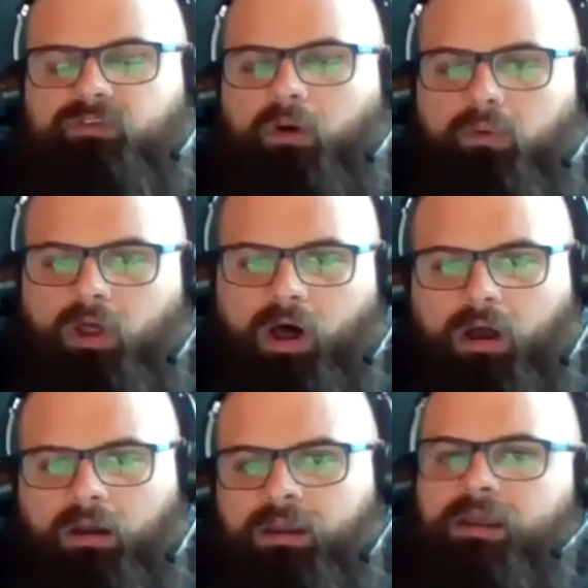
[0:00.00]
long
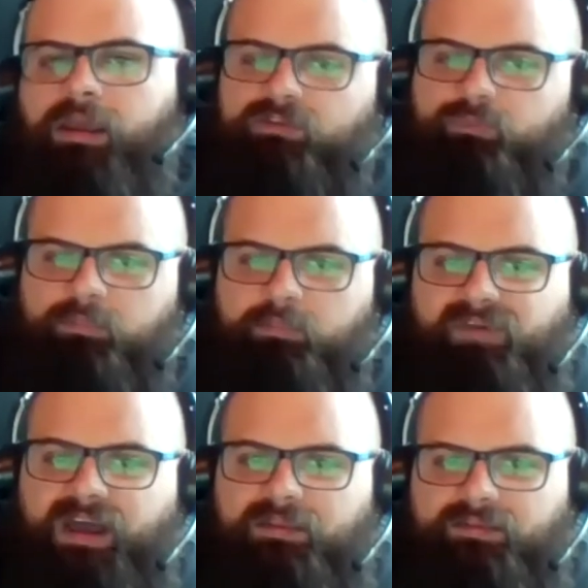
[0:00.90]
as we
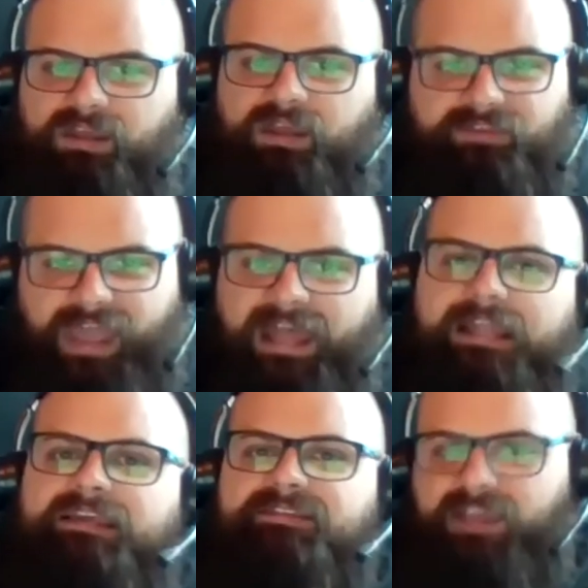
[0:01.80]
provided the tenants at
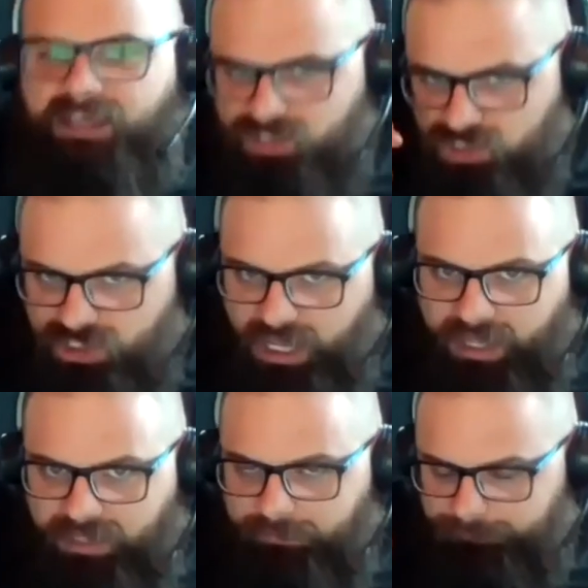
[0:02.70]
least a
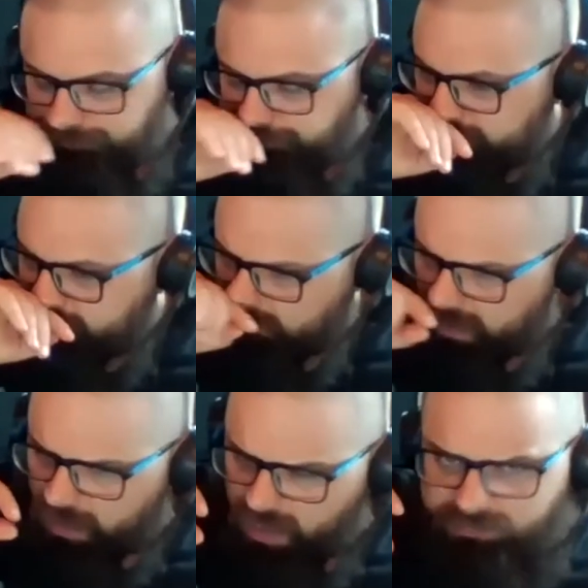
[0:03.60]
shed
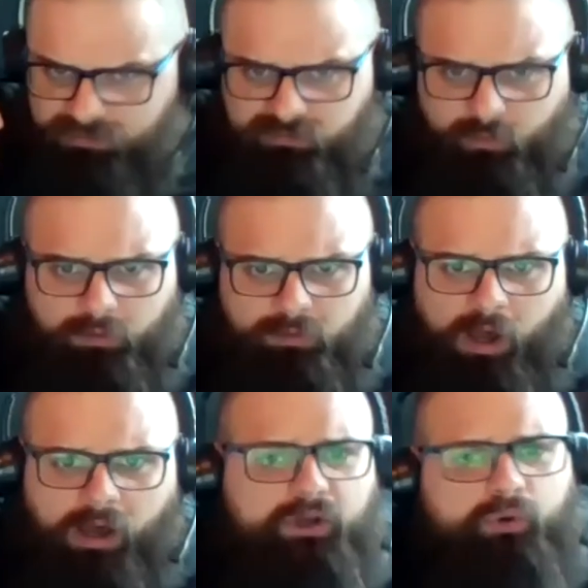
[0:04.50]
uh, to store lawn
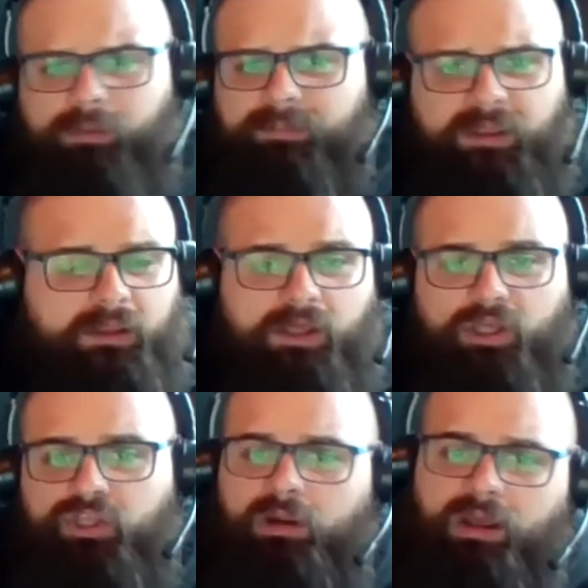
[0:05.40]
equipment, you
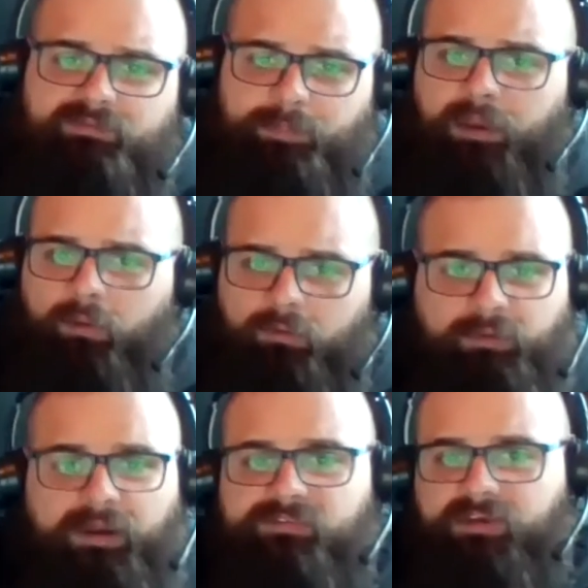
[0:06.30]
don't have to pay Holton
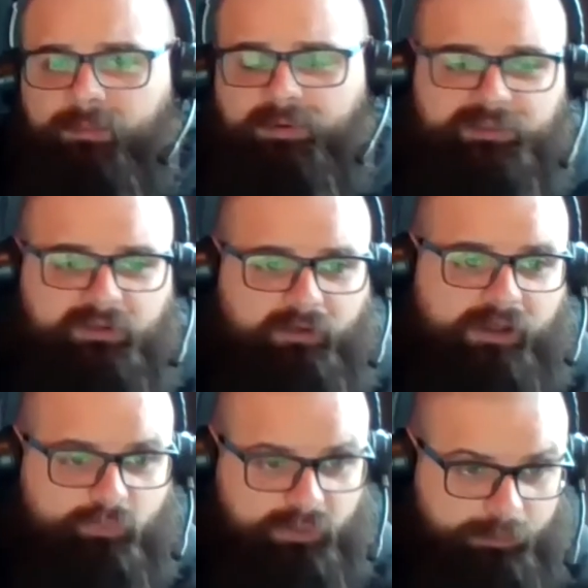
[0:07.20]
Wise to come cut the grass.
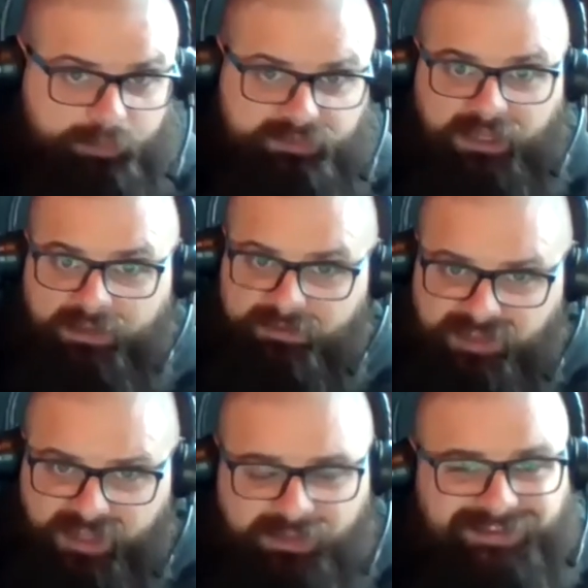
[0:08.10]
We could put that on the
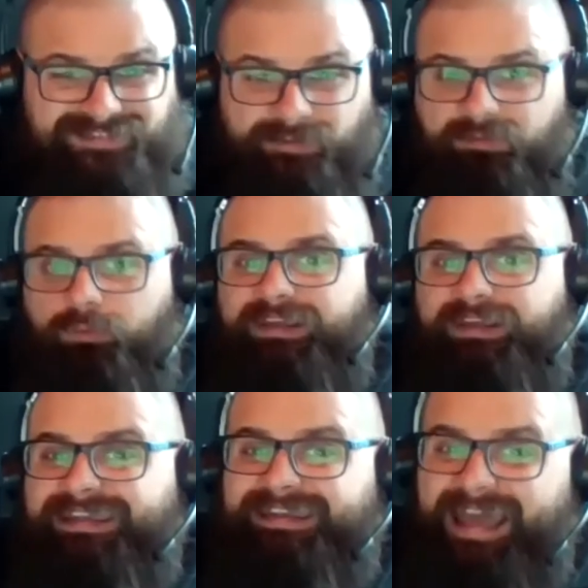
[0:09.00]
tenant. That's something we
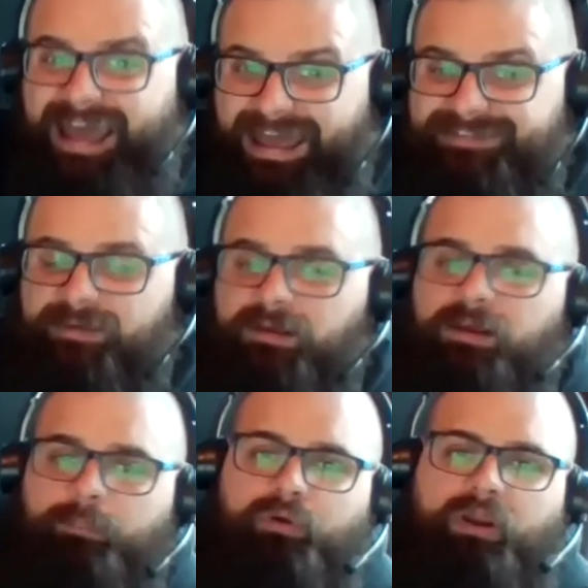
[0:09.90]
cannot
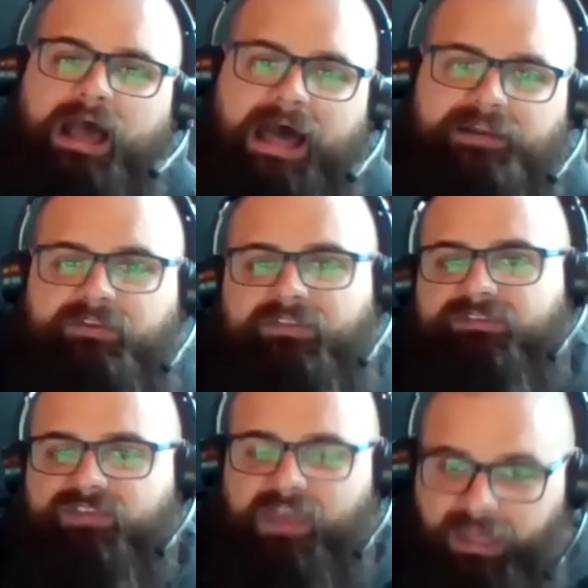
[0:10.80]
put onto the
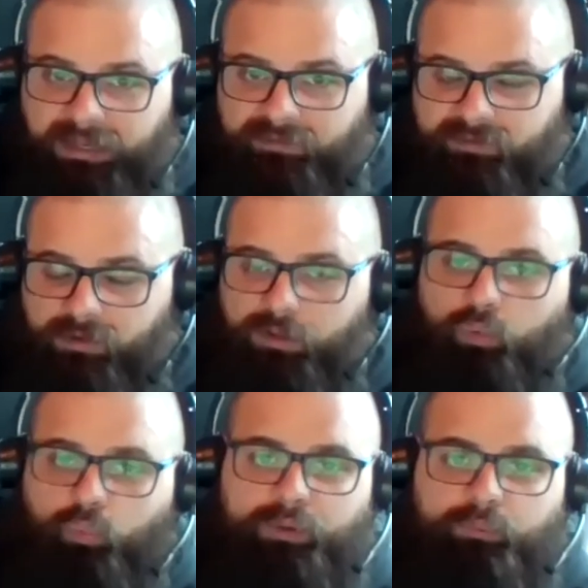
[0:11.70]
tenant
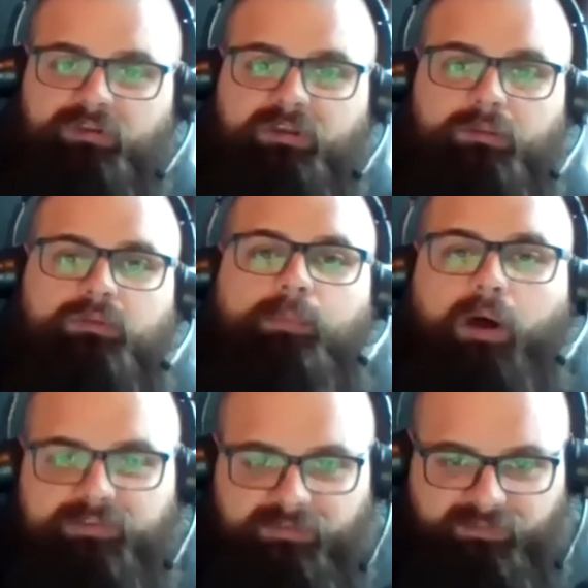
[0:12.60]
when we're dealing with
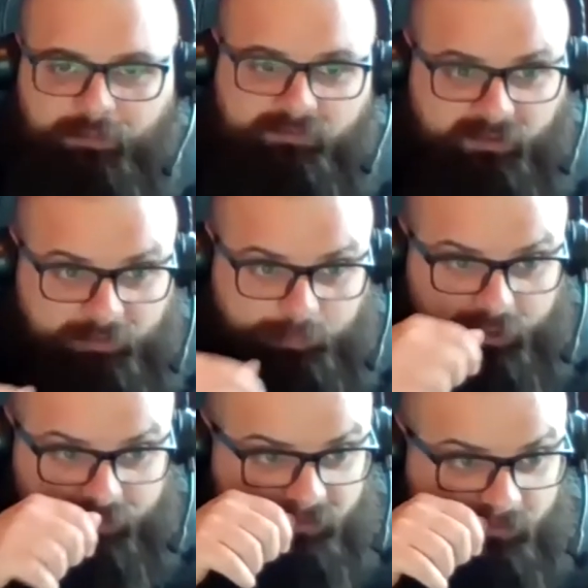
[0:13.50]
multifamilies like the
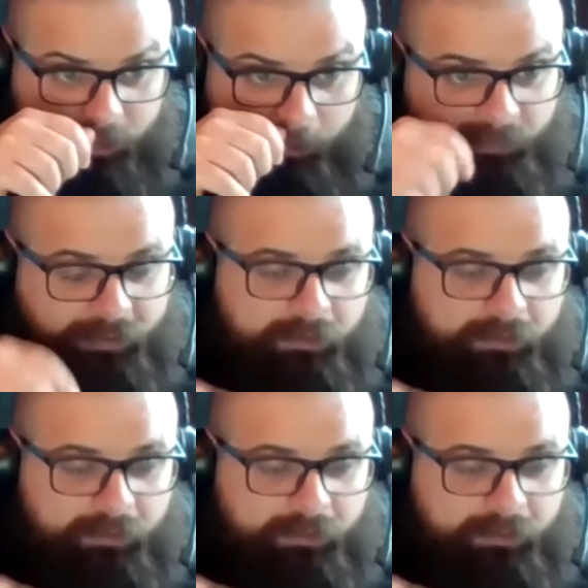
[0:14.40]
previous property.